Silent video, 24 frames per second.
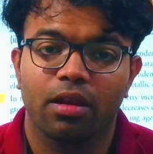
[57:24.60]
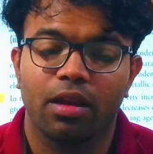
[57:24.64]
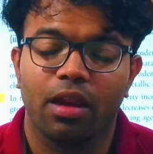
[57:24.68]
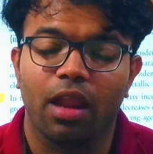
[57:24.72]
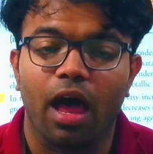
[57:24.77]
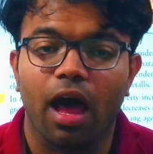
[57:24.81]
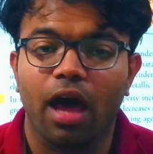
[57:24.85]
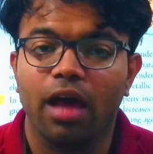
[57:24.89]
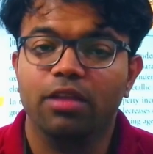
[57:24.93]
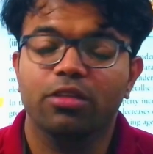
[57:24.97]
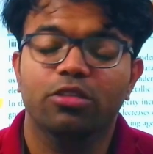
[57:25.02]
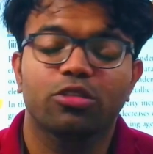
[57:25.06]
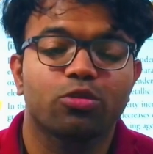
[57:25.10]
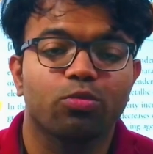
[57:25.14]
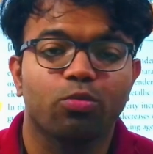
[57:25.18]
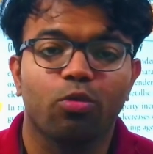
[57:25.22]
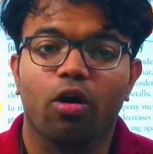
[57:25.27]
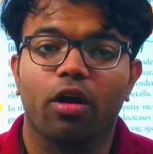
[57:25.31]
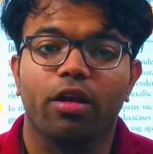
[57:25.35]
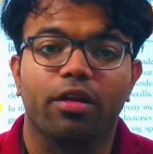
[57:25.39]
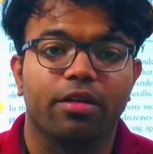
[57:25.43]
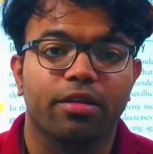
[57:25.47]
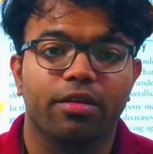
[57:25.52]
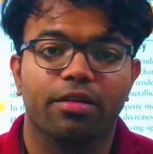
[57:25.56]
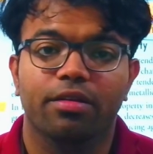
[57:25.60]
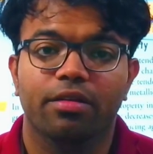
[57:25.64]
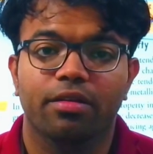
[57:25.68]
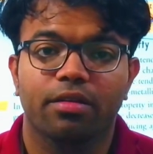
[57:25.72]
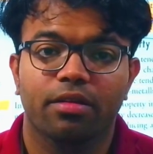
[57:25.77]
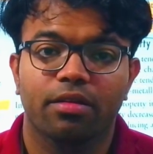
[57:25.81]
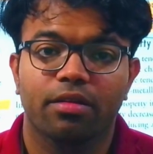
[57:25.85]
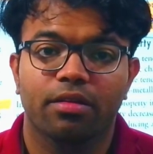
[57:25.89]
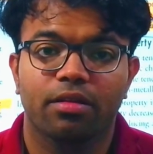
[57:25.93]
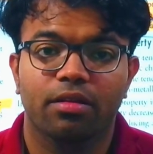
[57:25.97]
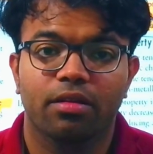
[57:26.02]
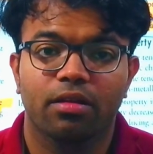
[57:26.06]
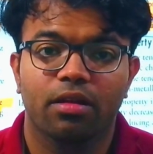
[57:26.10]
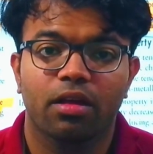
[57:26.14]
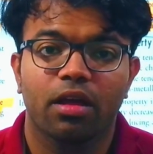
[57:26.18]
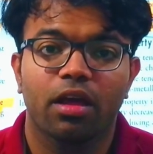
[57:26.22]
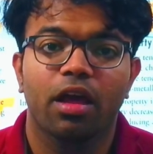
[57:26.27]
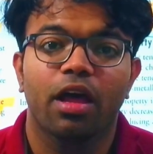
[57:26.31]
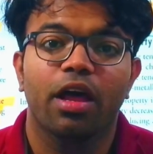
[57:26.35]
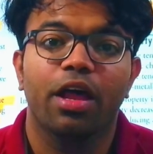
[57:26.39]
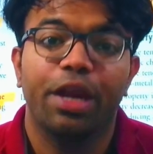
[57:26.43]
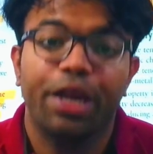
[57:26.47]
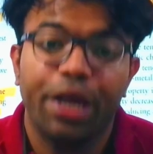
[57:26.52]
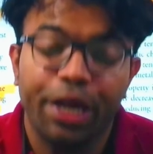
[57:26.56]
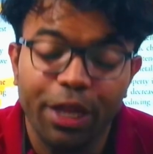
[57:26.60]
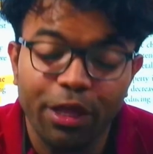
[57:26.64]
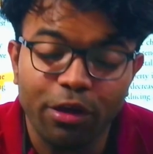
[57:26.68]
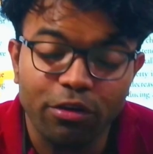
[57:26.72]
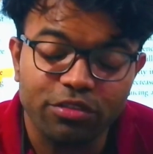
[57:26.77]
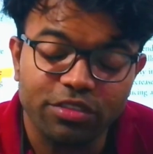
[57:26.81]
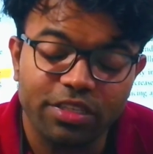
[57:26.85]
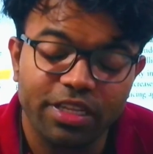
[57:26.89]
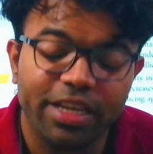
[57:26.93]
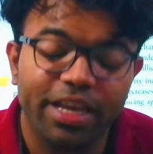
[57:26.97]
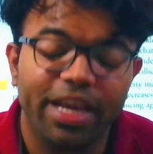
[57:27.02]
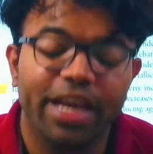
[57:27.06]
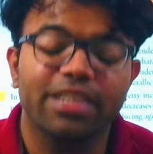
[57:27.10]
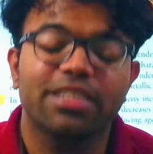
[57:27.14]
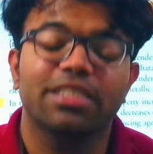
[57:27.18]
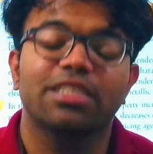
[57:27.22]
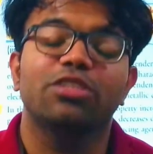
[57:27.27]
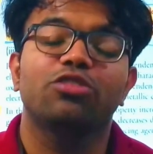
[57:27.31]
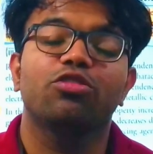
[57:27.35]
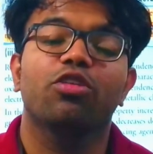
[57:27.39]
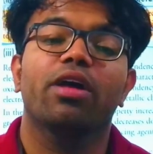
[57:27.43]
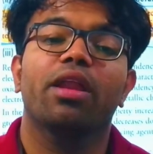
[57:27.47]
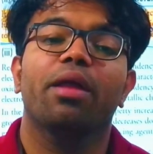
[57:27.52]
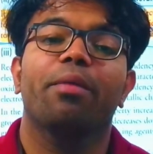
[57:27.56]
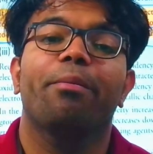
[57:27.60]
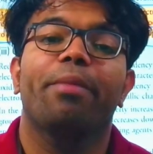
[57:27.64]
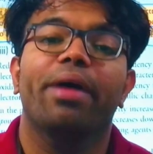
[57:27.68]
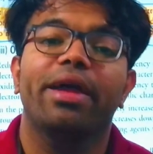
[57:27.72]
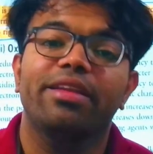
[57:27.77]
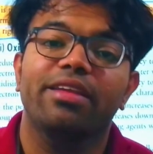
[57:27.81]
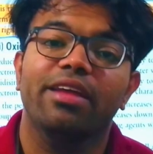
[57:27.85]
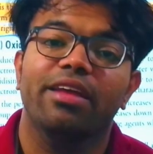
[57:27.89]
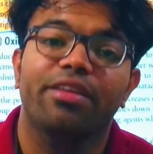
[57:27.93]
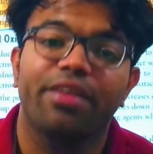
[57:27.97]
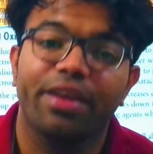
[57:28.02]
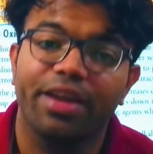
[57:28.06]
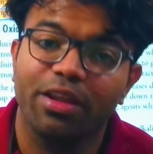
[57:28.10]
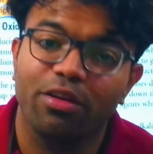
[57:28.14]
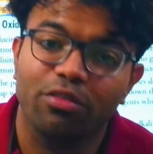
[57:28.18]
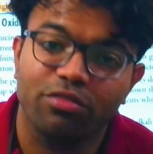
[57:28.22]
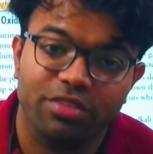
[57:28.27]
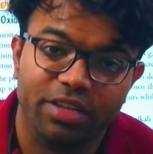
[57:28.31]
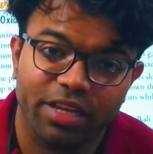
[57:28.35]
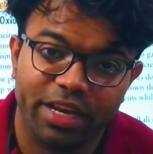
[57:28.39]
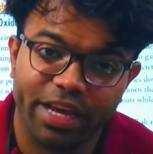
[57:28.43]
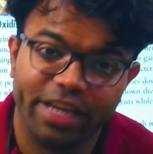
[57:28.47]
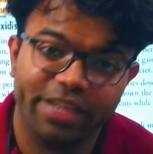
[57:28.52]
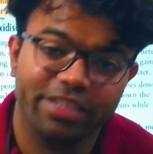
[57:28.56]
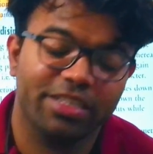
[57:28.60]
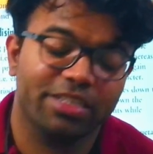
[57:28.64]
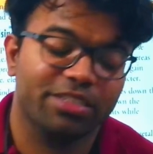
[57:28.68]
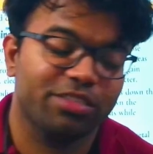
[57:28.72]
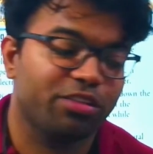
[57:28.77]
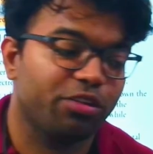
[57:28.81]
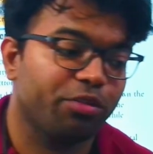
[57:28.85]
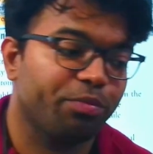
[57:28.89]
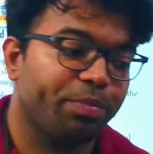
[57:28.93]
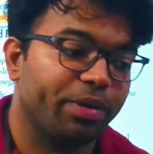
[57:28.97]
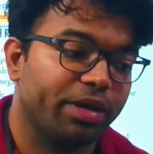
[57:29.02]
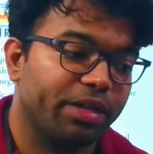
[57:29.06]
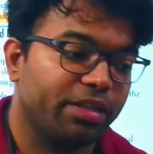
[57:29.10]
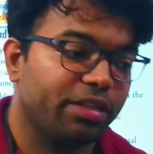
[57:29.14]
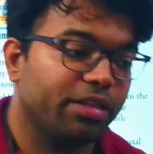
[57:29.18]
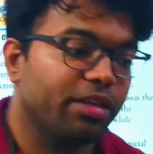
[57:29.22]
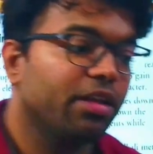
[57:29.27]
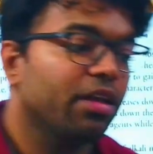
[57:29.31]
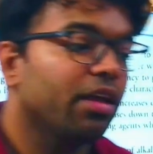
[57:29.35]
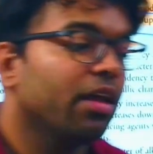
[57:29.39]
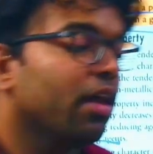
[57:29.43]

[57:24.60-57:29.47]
Large what? Reducing agent. You are a better reducing agent, Drupad.